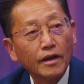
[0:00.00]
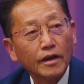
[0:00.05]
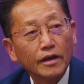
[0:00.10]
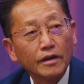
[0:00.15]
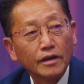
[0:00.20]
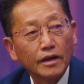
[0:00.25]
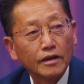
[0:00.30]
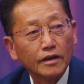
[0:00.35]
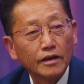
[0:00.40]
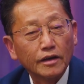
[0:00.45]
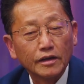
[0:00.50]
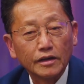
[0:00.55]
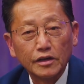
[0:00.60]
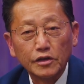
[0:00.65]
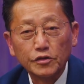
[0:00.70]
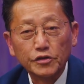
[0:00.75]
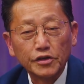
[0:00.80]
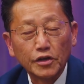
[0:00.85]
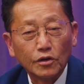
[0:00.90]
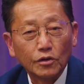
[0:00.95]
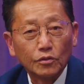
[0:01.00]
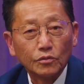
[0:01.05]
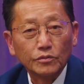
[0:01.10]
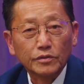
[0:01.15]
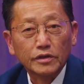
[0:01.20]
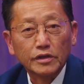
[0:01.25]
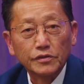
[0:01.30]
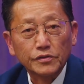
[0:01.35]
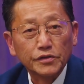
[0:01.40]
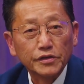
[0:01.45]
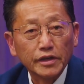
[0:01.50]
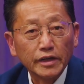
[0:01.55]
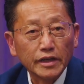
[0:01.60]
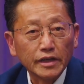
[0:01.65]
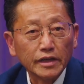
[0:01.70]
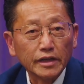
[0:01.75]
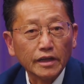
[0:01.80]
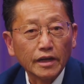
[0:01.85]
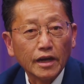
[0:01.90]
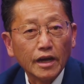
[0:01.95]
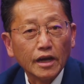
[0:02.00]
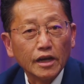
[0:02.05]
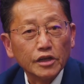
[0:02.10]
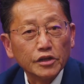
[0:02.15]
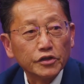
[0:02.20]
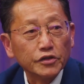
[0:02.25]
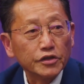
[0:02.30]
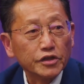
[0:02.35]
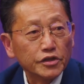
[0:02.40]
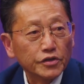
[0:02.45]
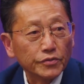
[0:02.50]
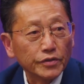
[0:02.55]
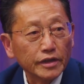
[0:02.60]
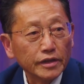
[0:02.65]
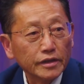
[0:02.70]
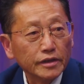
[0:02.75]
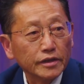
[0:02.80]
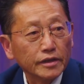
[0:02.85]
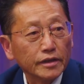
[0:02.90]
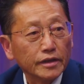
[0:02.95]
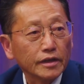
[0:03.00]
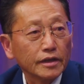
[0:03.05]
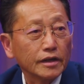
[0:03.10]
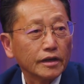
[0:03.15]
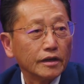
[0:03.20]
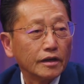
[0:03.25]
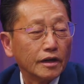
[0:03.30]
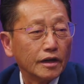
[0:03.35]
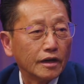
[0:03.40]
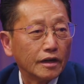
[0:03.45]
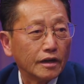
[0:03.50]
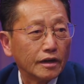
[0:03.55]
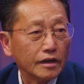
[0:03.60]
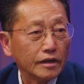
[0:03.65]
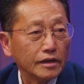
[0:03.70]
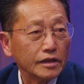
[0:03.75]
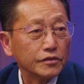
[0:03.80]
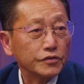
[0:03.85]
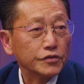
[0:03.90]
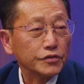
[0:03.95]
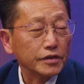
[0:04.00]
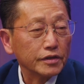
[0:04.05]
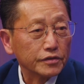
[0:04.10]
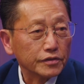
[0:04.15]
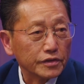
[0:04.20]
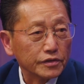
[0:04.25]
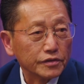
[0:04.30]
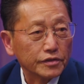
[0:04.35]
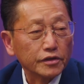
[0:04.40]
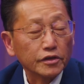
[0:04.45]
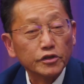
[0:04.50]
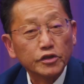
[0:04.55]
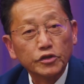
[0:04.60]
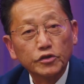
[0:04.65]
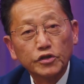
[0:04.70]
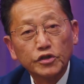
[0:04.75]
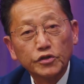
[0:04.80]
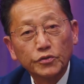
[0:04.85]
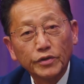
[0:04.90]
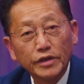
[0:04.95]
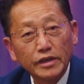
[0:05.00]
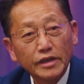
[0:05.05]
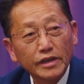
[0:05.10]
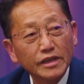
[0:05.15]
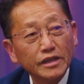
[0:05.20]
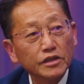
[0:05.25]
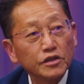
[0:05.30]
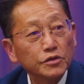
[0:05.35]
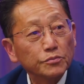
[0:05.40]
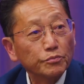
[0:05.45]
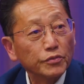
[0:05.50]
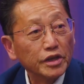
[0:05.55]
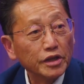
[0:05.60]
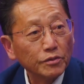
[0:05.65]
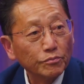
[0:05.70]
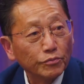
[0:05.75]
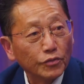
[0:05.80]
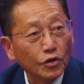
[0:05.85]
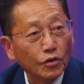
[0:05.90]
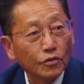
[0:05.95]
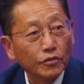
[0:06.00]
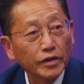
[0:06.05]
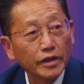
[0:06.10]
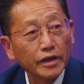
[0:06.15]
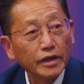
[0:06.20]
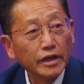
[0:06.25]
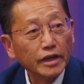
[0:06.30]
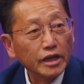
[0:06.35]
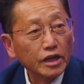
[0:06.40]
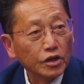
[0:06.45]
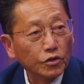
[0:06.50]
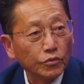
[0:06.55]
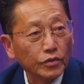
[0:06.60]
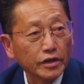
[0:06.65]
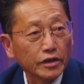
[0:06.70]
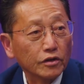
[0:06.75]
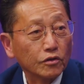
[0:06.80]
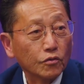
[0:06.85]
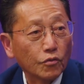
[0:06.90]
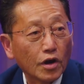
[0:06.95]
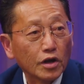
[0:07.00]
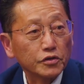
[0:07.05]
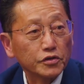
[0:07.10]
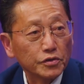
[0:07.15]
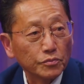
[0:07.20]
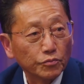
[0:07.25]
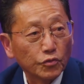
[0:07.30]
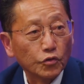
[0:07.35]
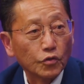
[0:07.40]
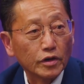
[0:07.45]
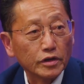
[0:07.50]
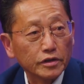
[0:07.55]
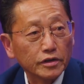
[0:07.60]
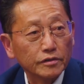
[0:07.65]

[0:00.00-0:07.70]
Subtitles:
And so the city should treat its citizens, should treat its people equally across the board.